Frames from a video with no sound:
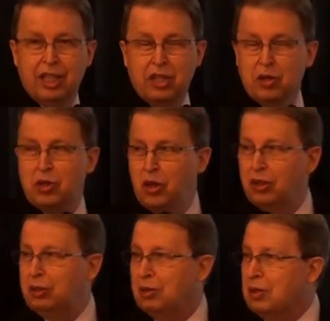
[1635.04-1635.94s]
You
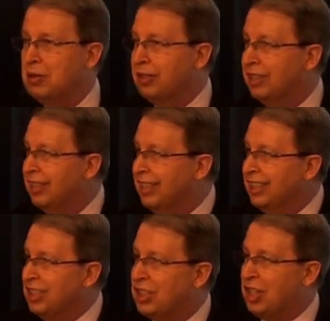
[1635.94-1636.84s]
go to
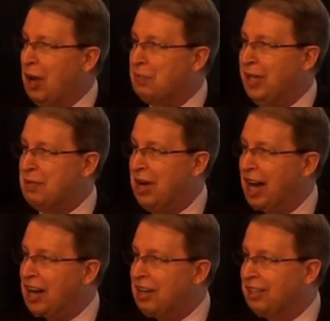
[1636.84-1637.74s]
shopping
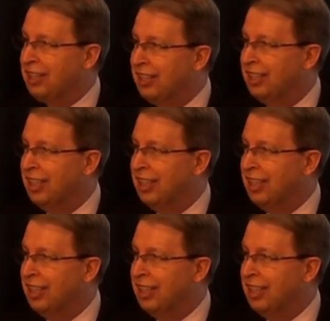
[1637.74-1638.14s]
mall